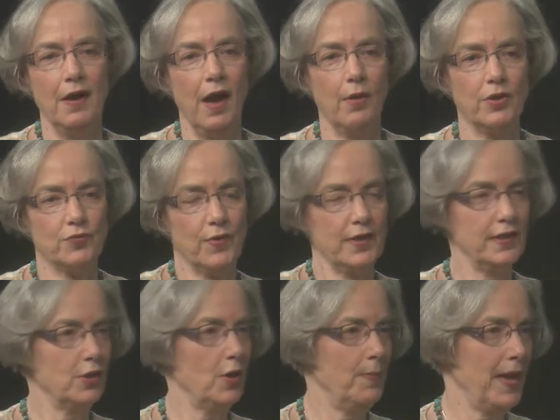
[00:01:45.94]
I was
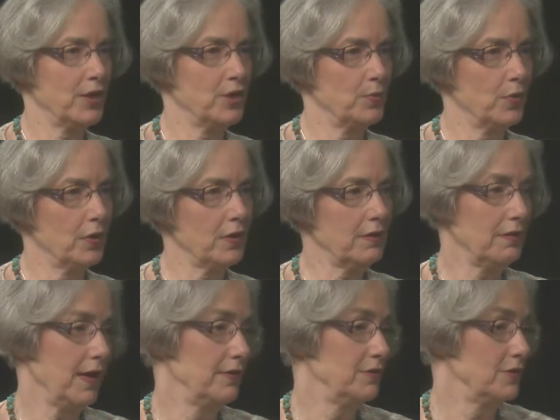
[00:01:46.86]
ready to go back to
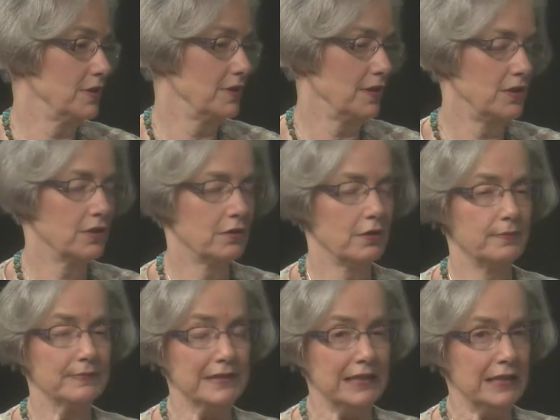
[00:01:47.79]
work. I just said to
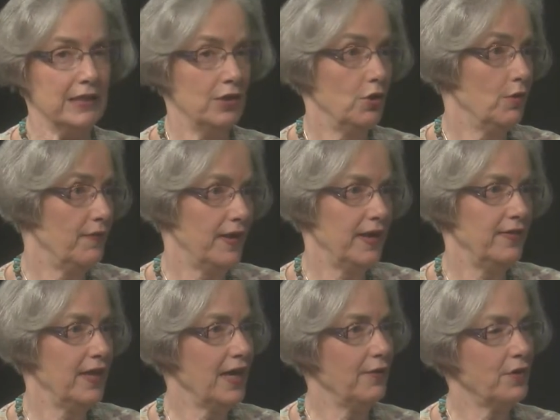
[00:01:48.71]
her, you know, if
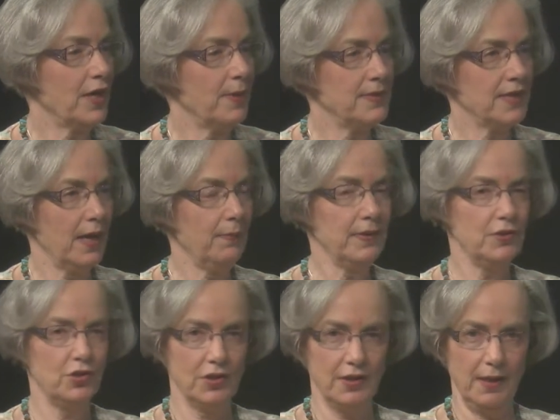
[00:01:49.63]
anything ever comes up,
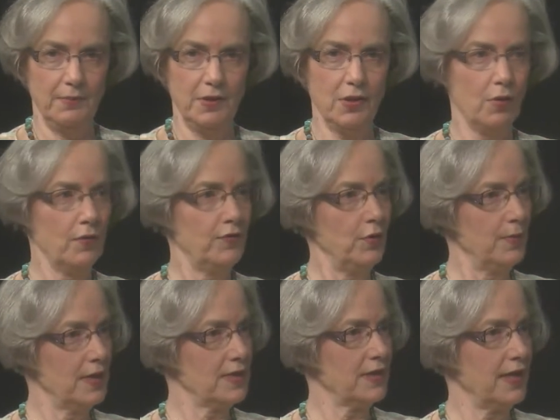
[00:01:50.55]
and she let me know a few
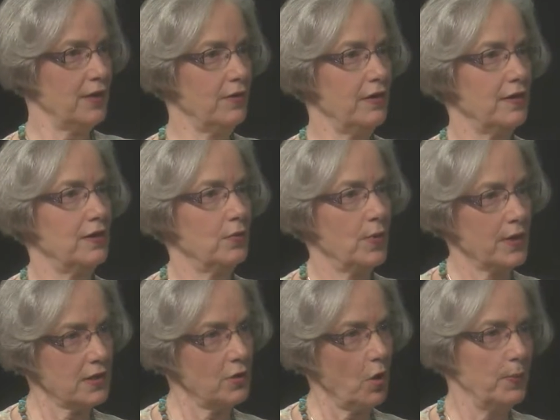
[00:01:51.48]
months later that there
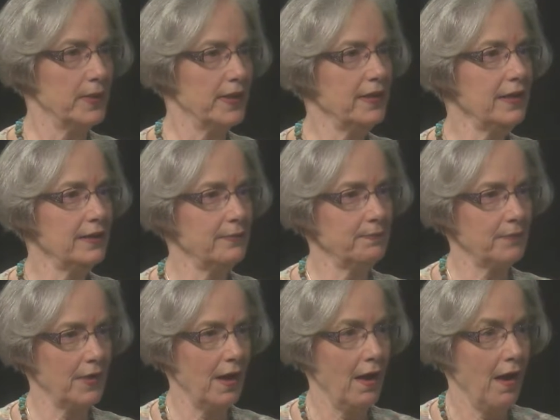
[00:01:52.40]
was an opening, and
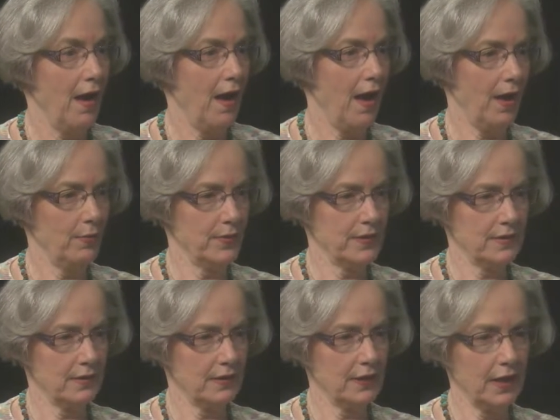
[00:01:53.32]
I
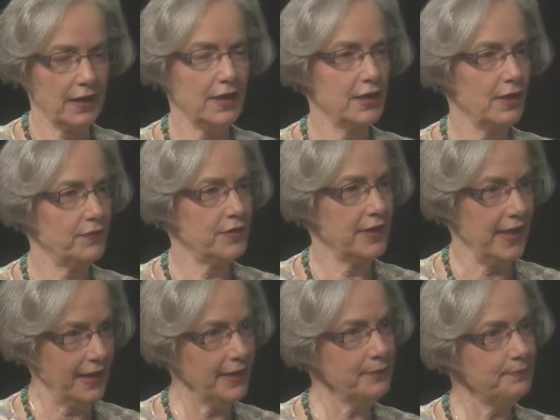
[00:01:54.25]
was lucky enough to
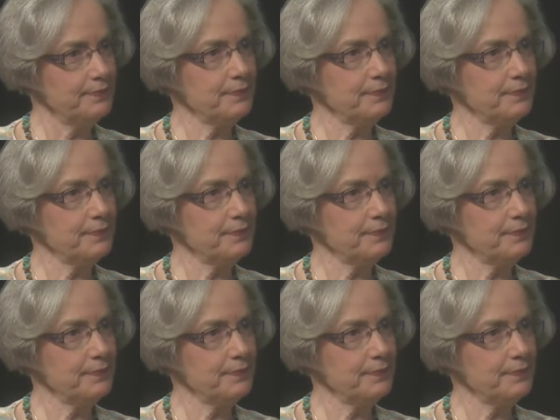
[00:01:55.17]
get it.